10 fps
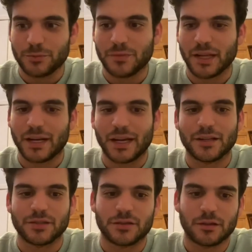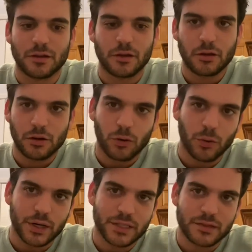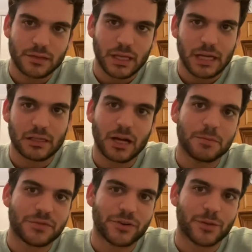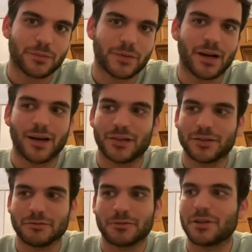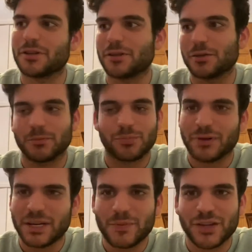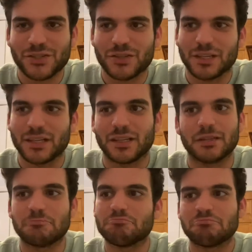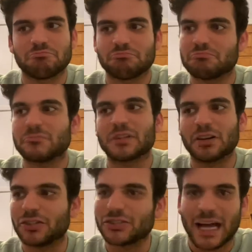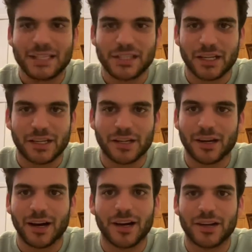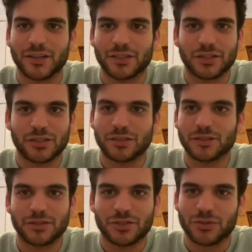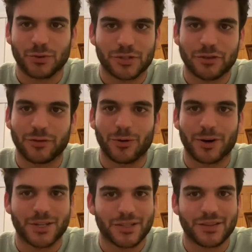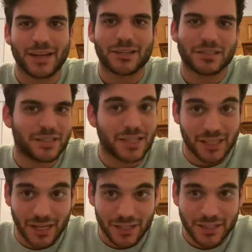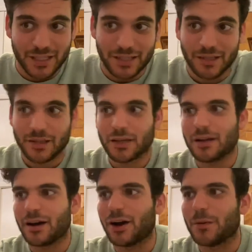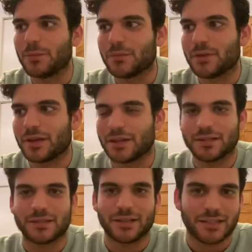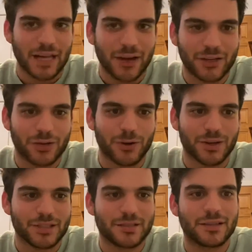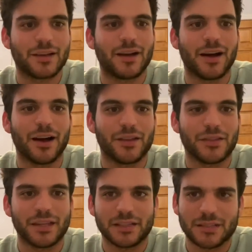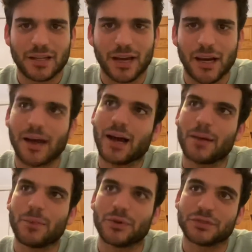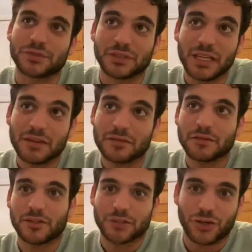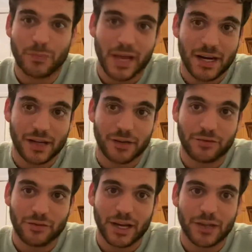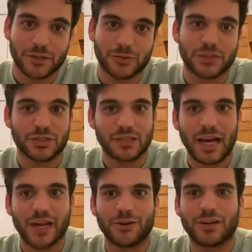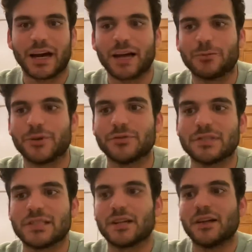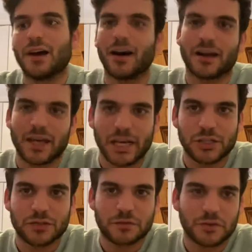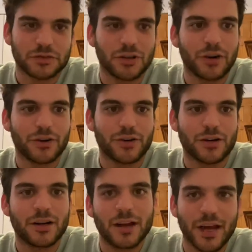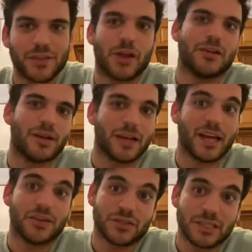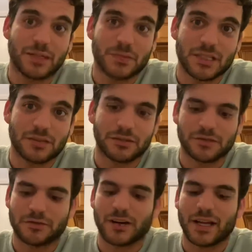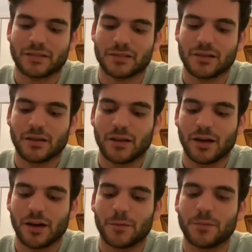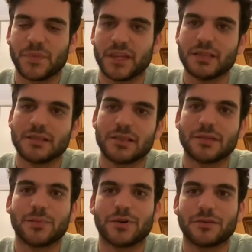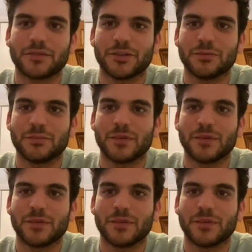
that has orris that comes from pretty much the classic source of orris, and that is Chianti. It is an Italian orris. It is, I believe, the Germanica varietal, which is higher in irons, aged for longer, and then again steam distilled in France. This is a perfume